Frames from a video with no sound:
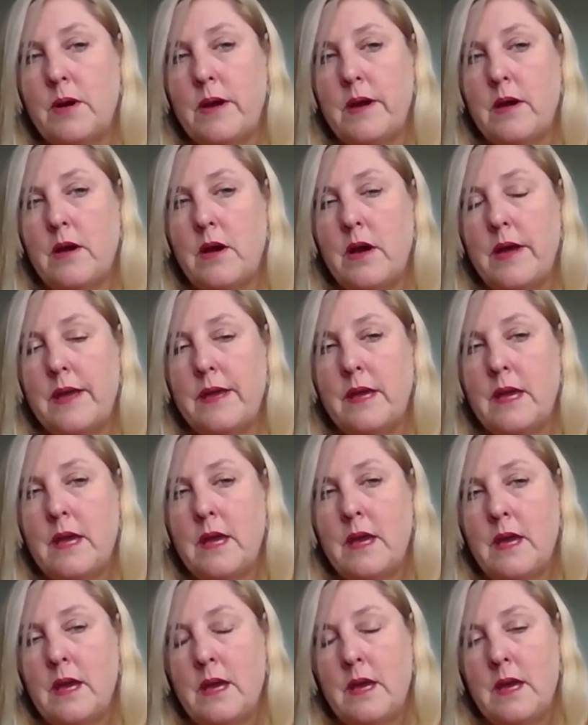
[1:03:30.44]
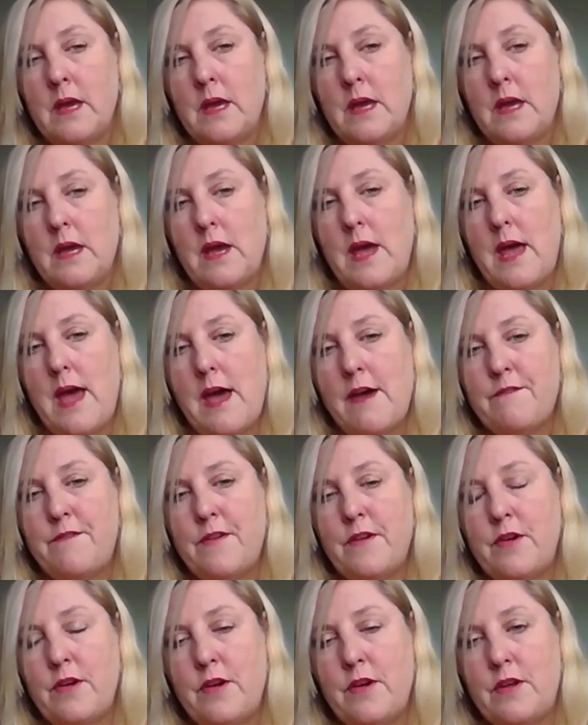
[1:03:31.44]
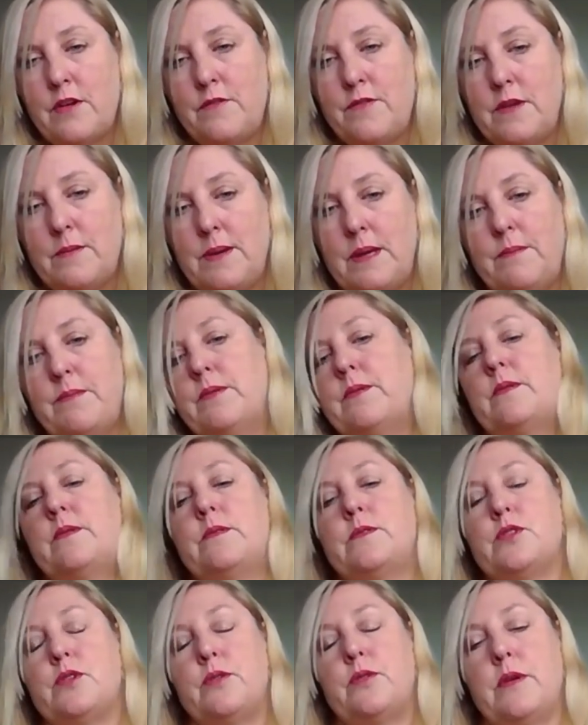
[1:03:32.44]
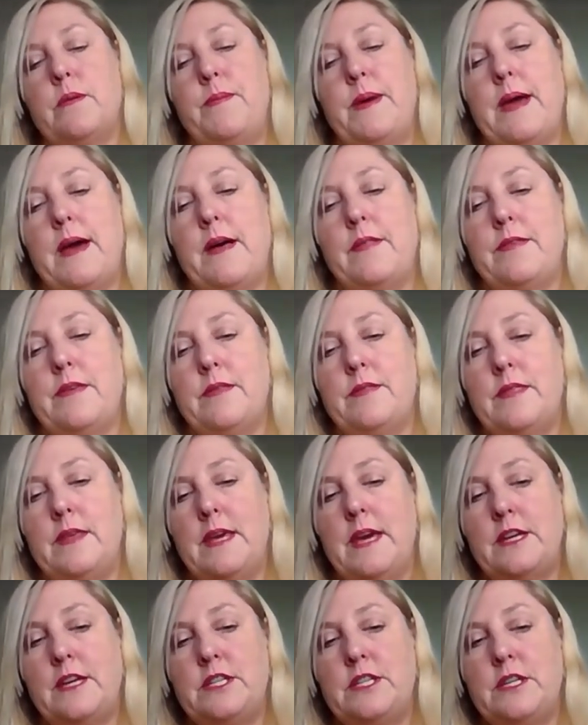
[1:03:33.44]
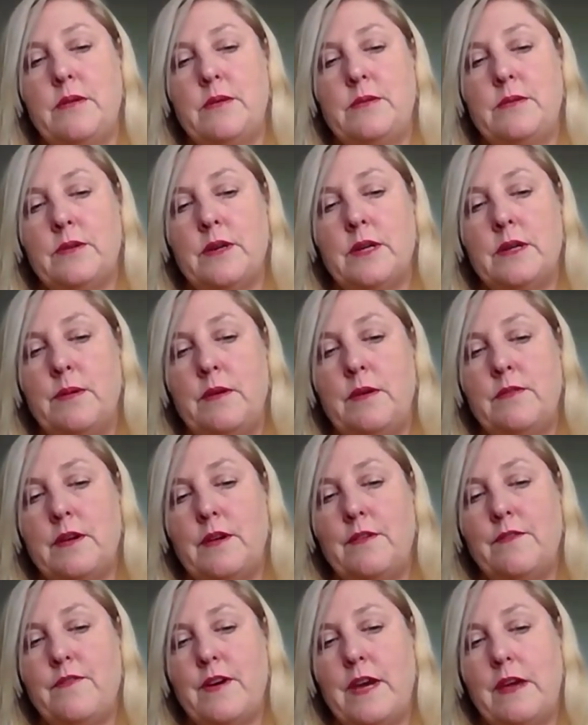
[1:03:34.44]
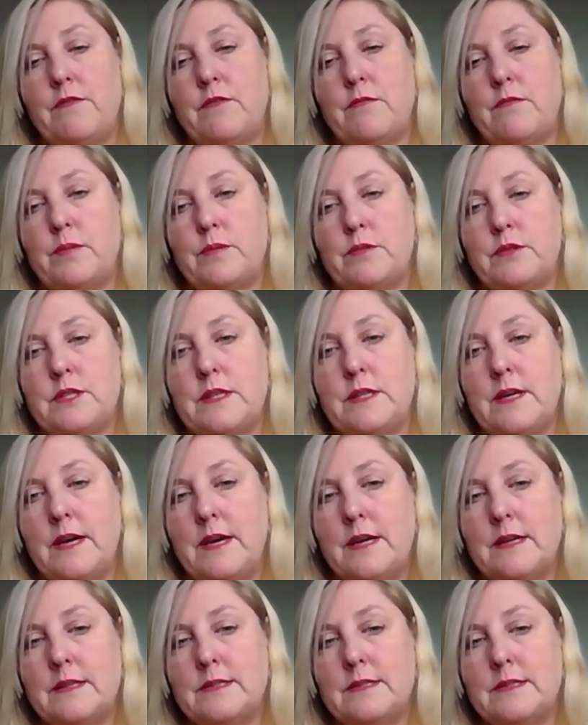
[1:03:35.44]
I have heard a few people talk about that the ATO are not going to be very favourable to that.